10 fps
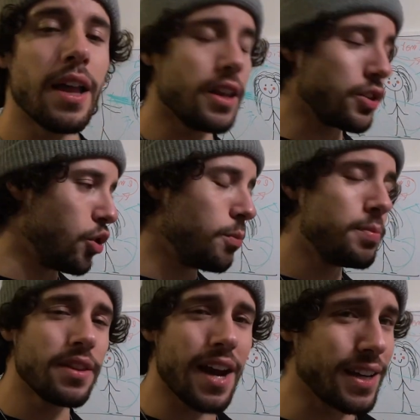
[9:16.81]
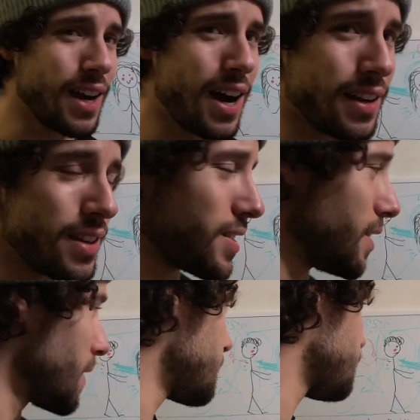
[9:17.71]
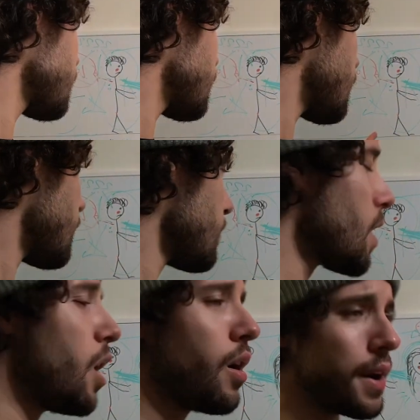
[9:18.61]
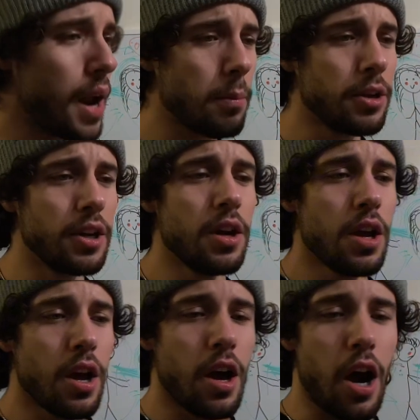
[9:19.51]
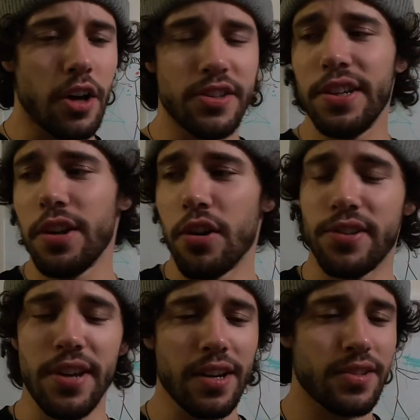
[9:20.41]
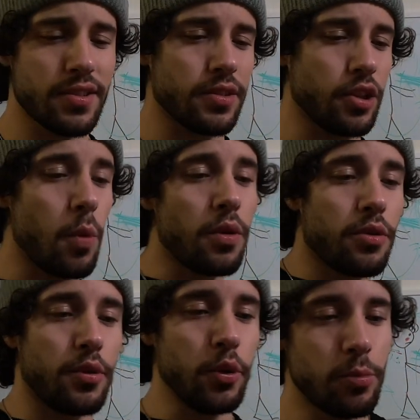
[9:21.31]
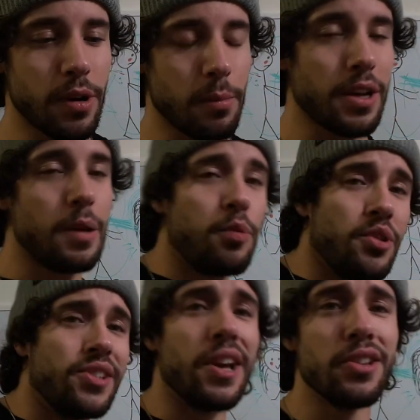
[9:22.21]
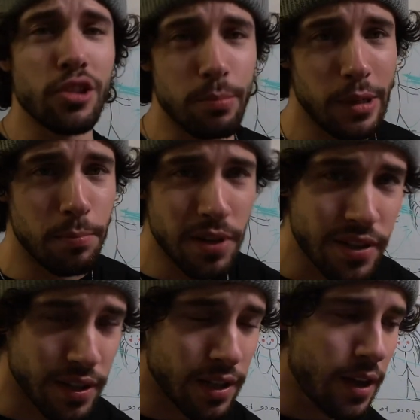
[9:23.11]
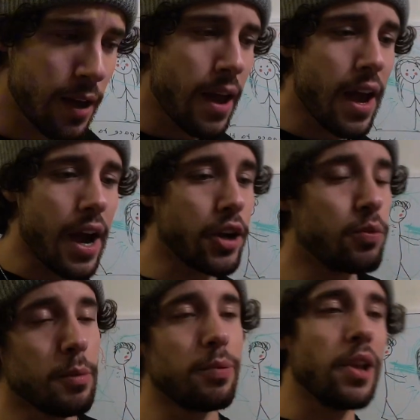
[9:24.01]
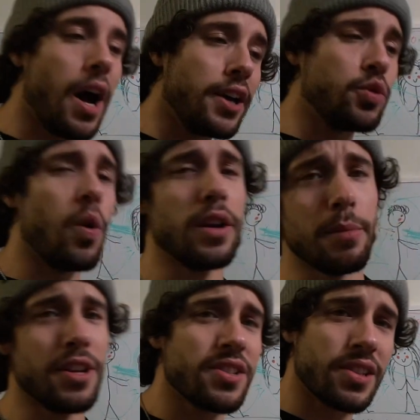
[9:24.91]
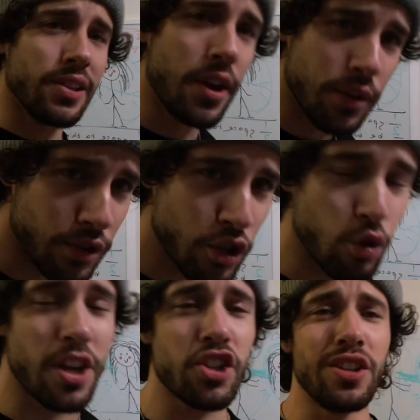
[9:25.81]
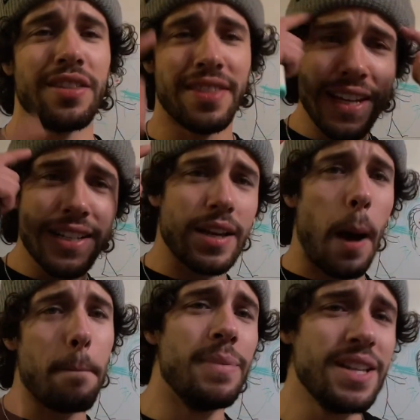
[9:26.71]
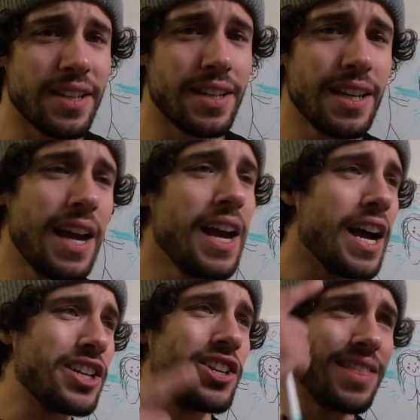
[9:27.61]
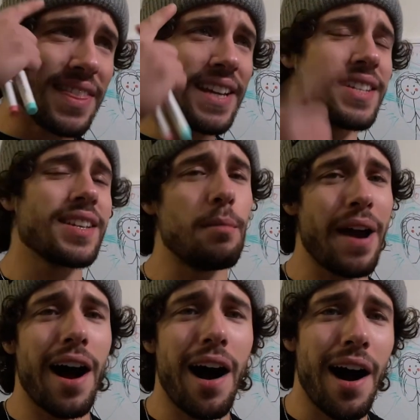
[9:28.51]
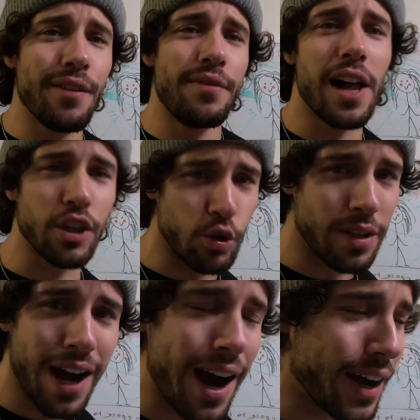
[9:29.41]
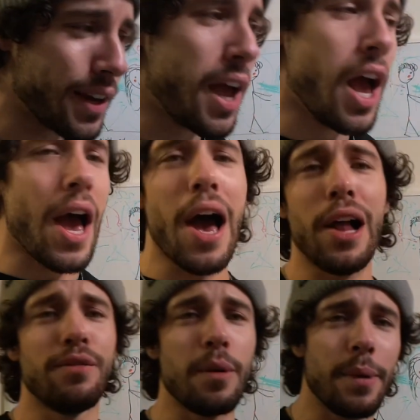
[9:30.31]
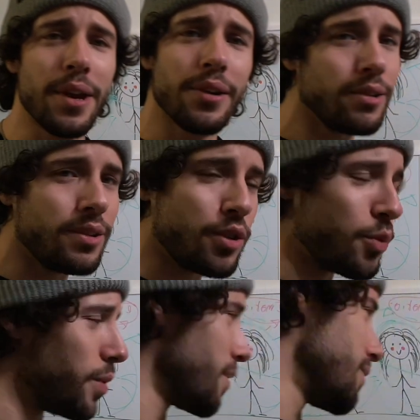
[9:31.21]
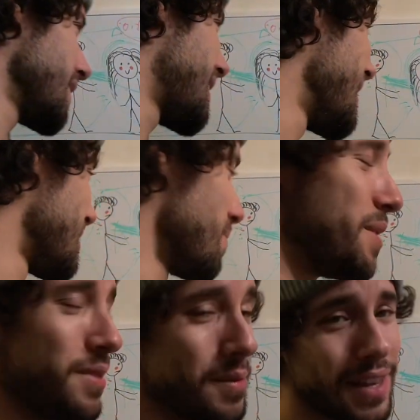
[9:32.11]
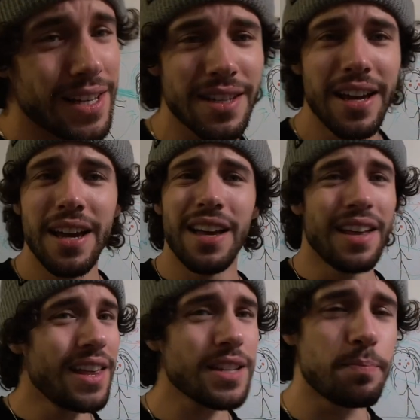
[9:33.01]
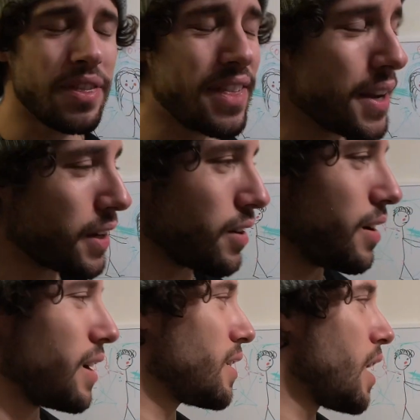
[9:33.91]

Like, don't be that guy that's like, all right, I see her text going through, but I'm gonna pretend to be busy and reply 20 minutes later so that she thinks I'm busy and she thinks I'm a high value guy, alpha male, or whatever the case may be. But that's pathetic, all right?